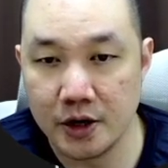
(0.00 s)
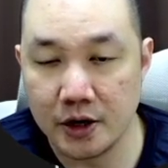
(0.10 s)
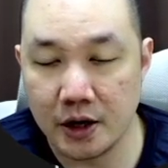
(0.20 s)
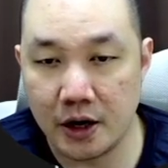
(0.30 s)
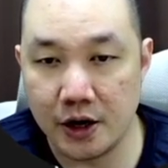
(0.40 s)

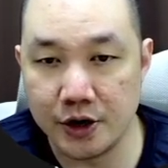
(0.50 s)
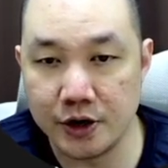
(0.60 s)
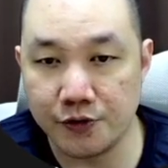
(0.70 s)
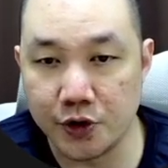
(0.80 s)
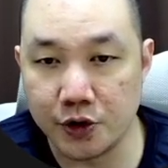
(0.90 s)
In order
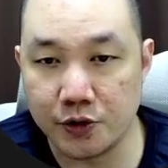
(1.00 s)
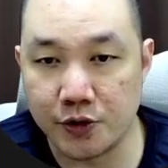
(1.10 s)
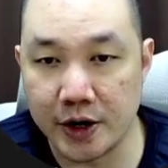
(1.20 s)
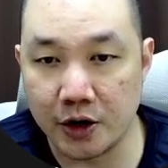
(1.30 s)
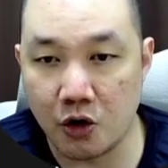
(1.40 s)
for you to
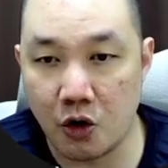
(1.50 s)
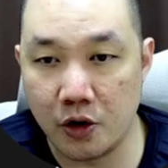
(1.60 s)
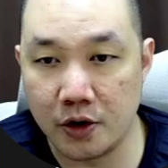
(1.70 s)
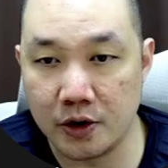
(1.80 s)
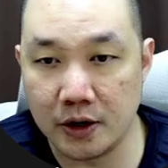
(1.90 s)
create a core